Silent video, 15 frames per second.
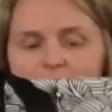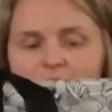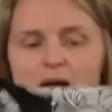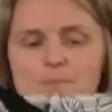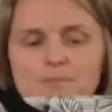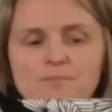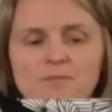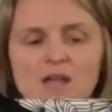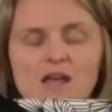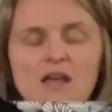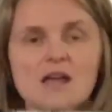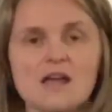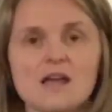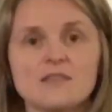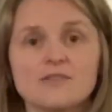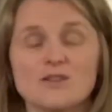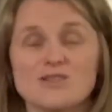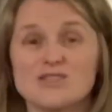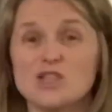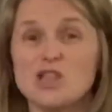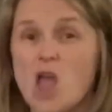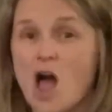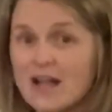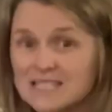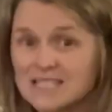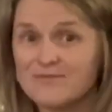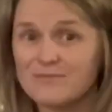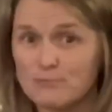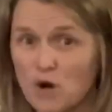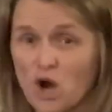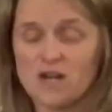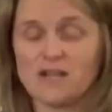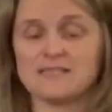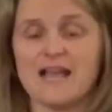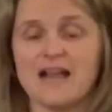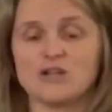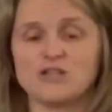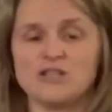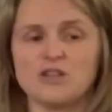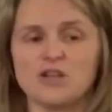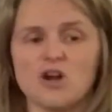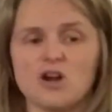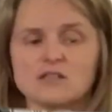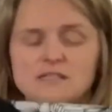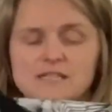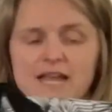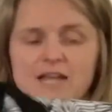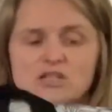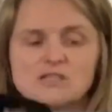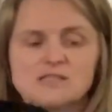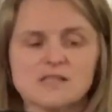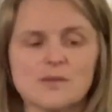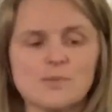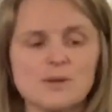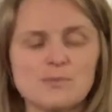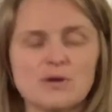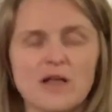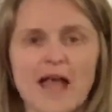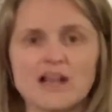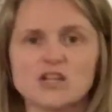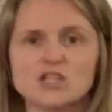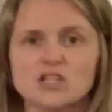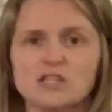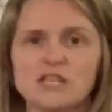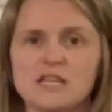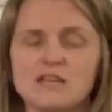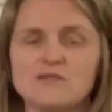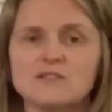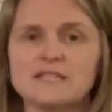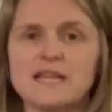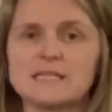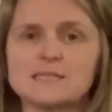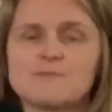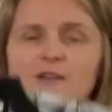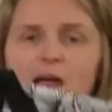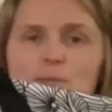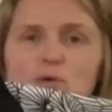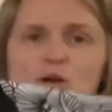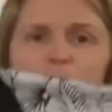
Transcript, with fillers: Um, there's lots of products actually in the garden sketch and some people actually even take some fabric